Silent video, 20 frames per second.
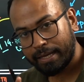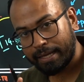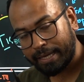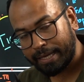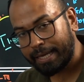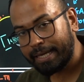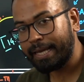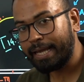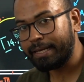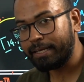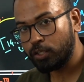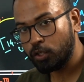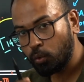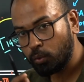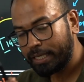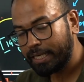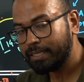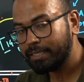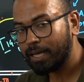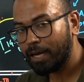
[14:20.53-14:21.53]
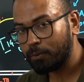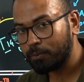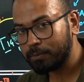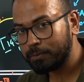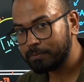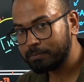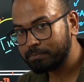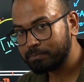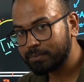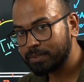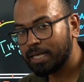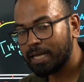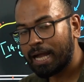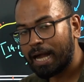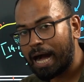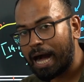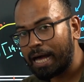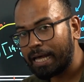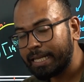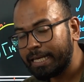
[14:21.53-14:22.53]
Again, note it down.
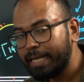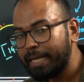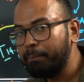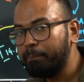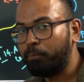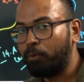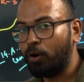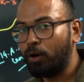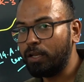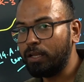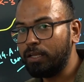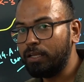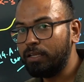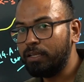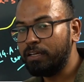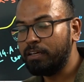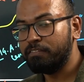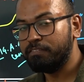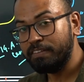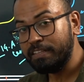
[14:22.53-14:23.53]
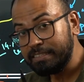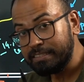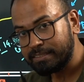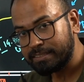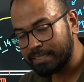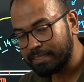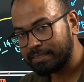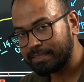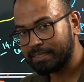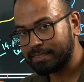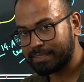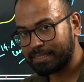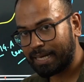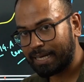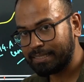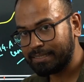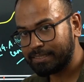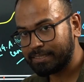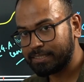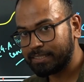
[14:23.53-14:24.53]
RNA polymer will
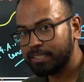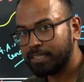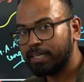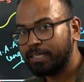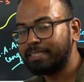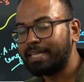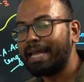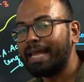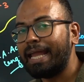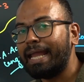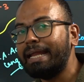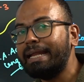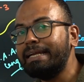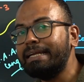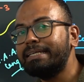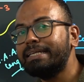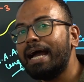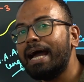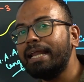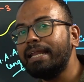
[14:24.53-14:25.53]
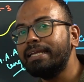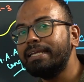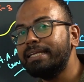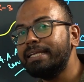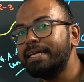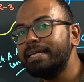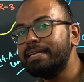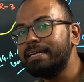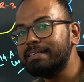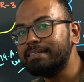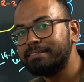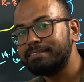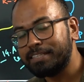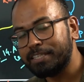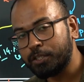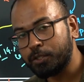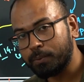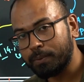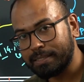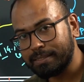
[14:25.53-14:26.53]
synthesize the entire leader
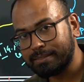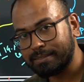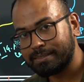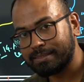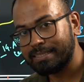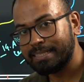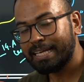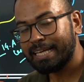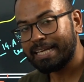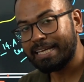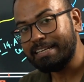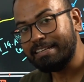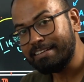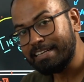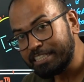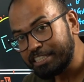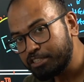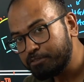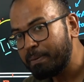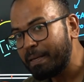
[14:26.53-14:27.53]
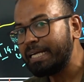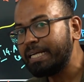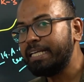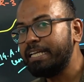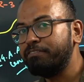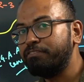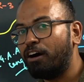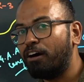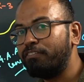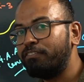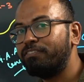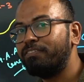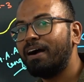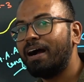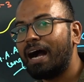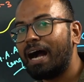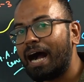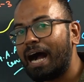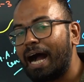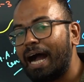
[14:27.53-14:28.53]
sequence irrespective
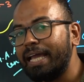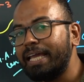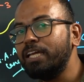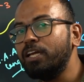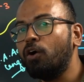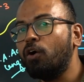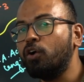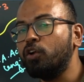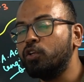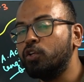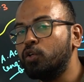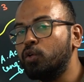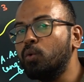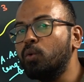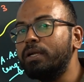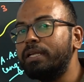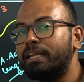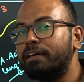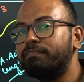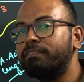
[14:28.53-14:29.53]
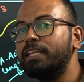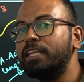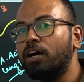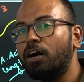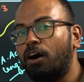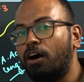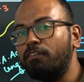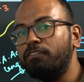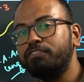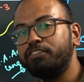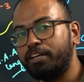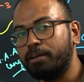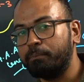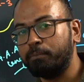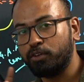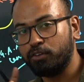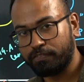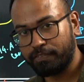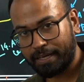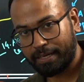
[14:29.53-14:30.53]
of high or low level of
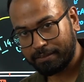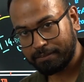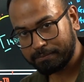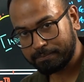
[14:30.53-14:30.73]
tryptophan.